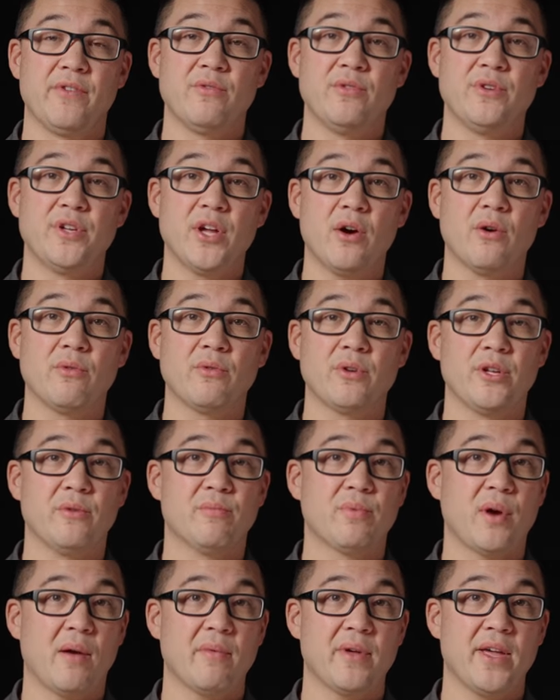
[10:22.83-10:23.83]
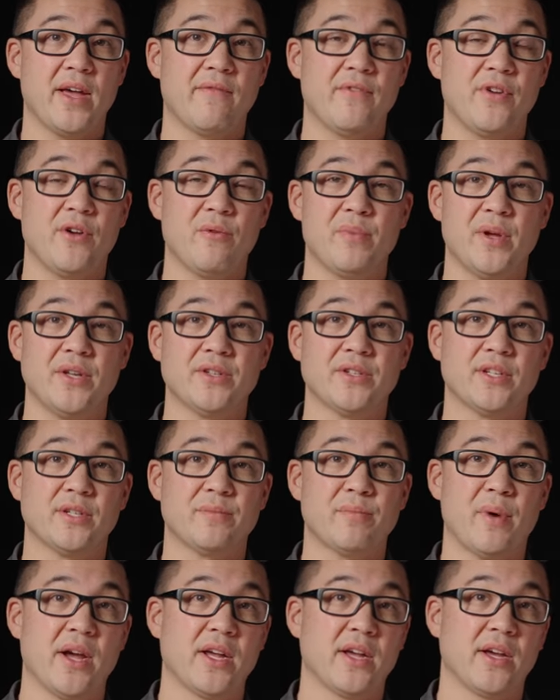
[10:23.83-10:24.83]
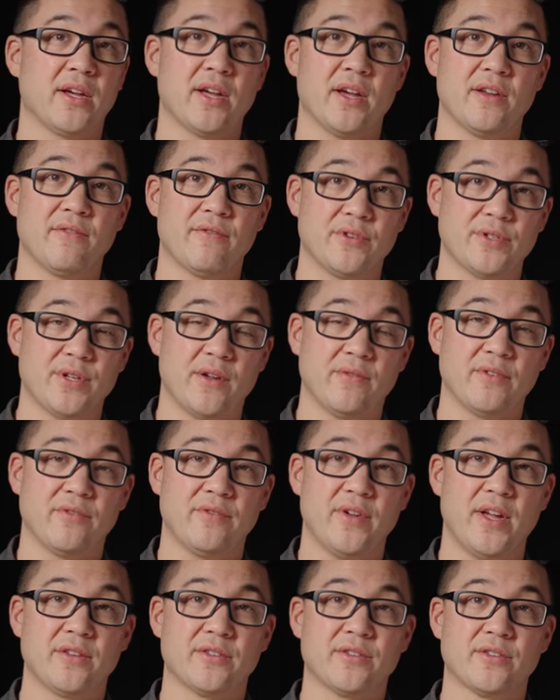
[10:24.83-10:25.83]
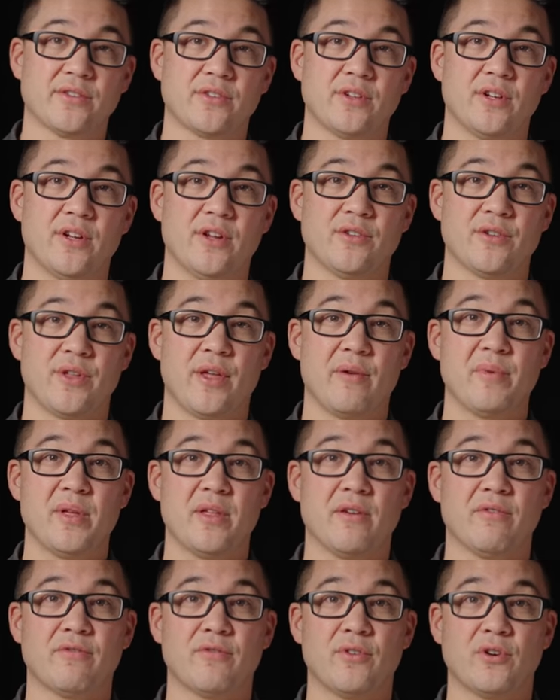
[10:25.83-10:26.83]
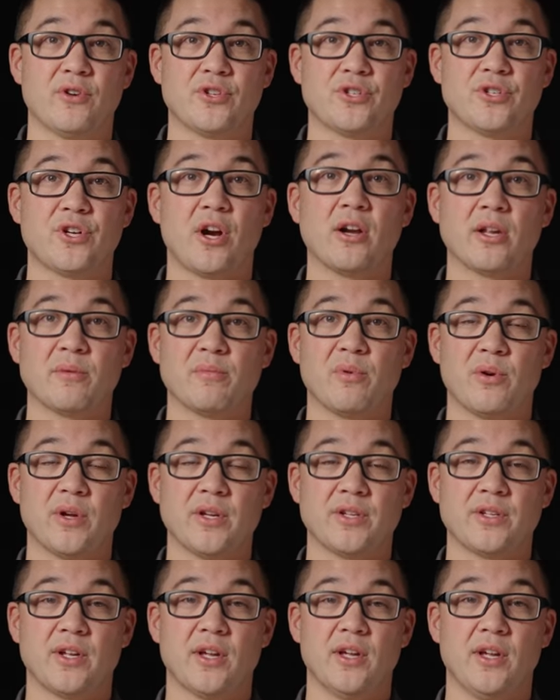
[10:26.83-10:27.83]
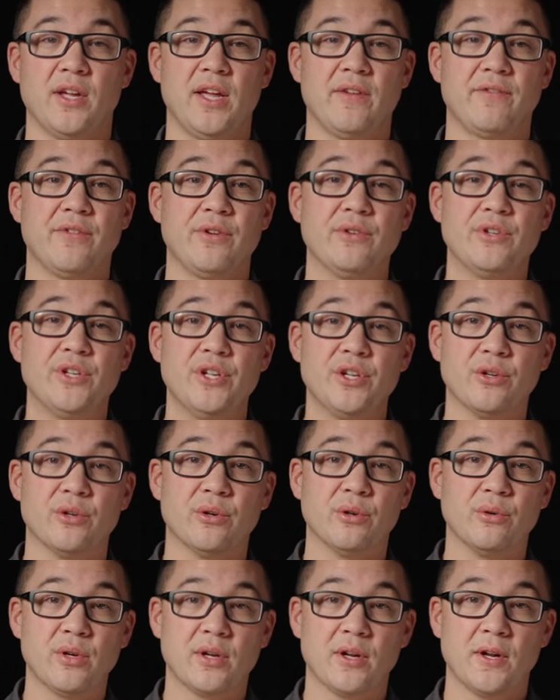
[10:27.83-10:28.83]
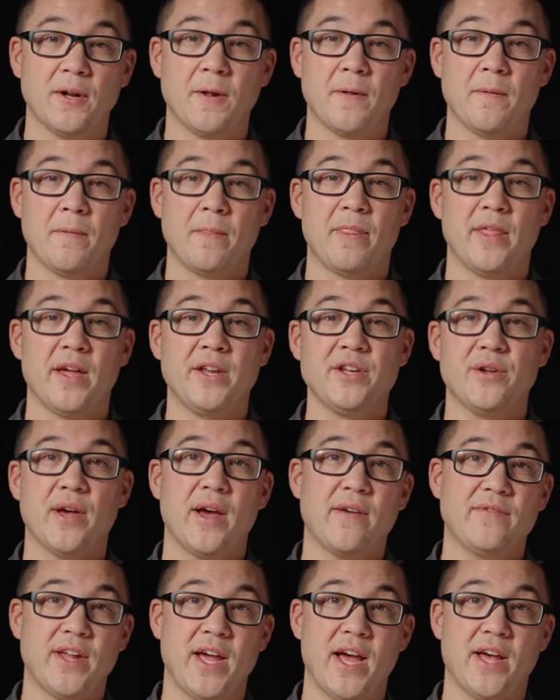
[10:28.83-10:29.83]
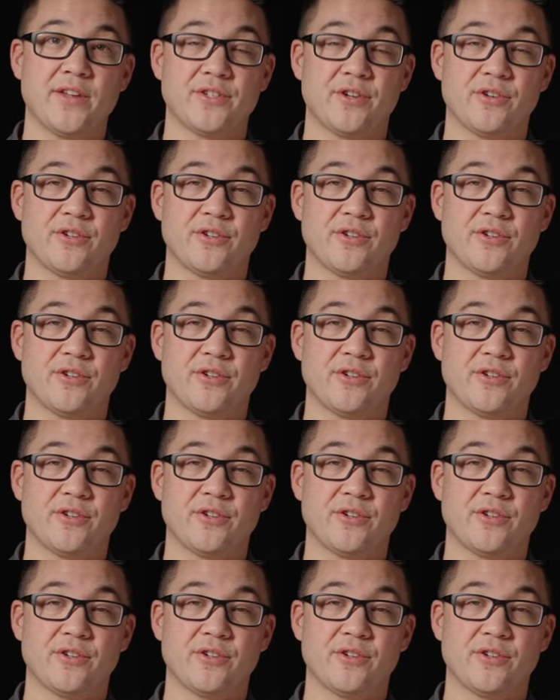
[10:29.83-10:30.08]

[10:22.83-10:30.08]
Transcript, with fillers: you don't, you probably have no business buying a gun for self-defense. So that'd be the first starting point. If you do, then you have to ask